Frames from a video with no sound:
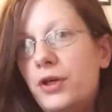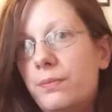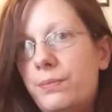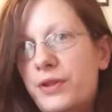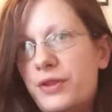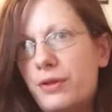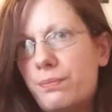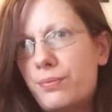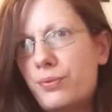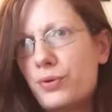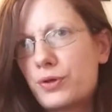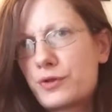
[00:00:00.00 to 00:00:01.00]
But the
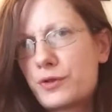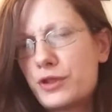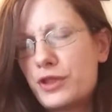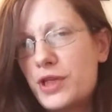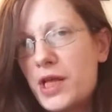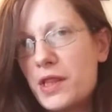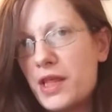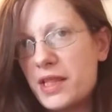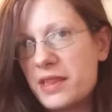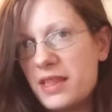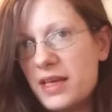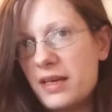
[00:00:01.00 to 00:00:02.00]
person
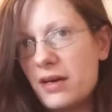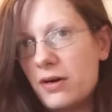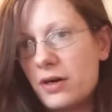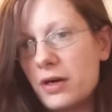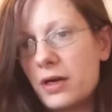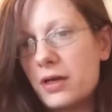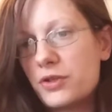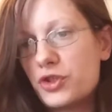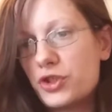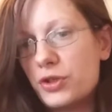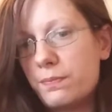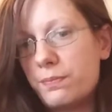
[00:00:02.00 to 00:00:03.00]
that they are
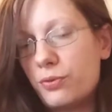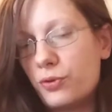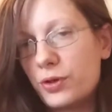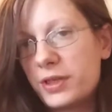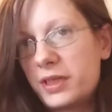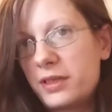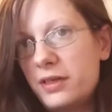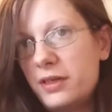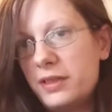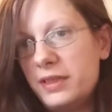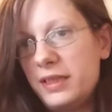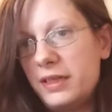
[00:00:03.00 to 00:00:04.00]
supporting,
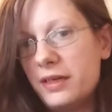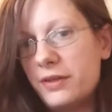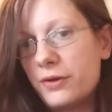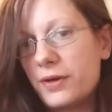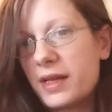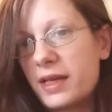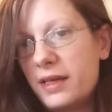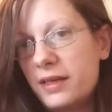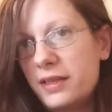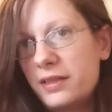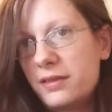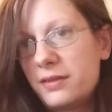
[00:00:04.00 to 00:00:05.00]
on the other
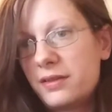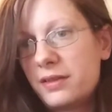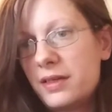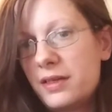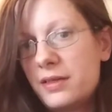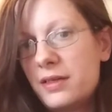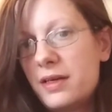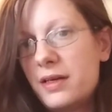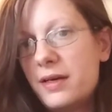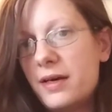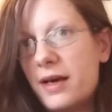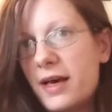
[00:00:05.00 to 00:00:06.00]
hand,
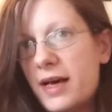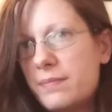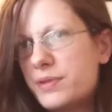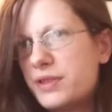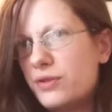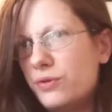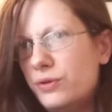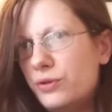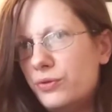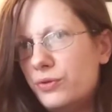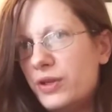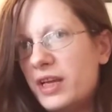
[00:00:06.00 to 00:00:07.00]

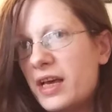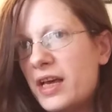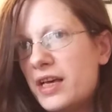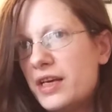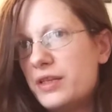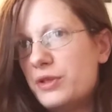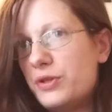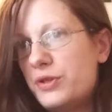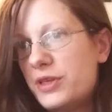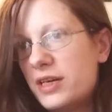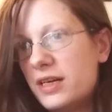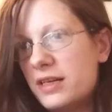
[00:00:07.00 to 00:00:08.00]
absolutely
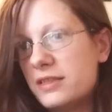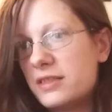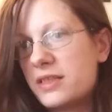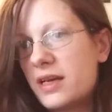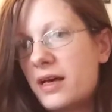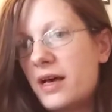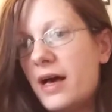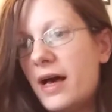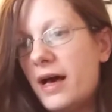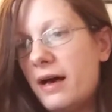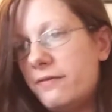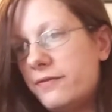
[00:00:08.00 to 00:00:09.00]
does
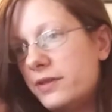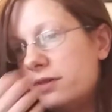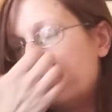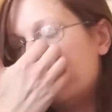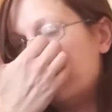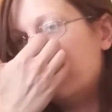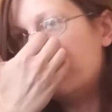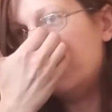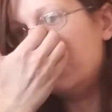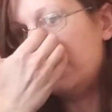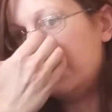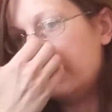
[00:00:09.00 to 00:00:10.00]
have
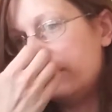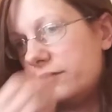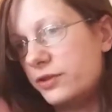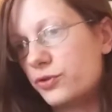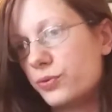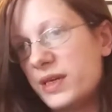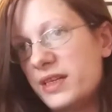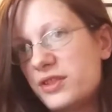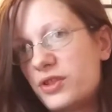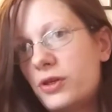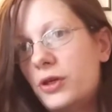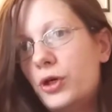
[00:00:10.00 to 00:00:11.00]
many of the
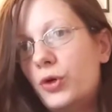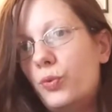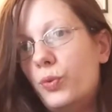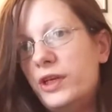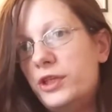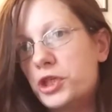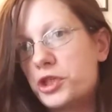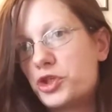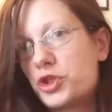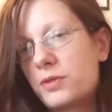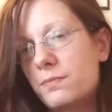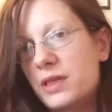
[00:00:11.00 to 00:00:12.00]
traits we
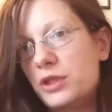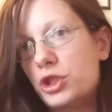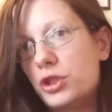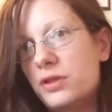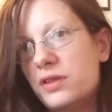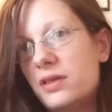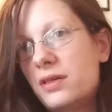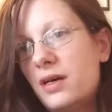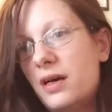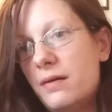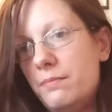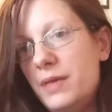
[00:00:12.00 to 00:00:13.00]
just mentioned
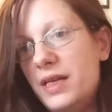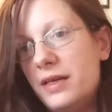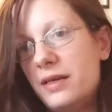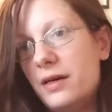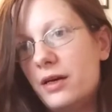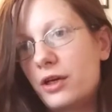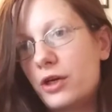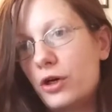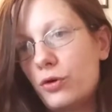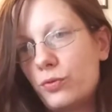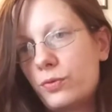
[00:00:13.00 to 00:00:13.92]
a minute ago.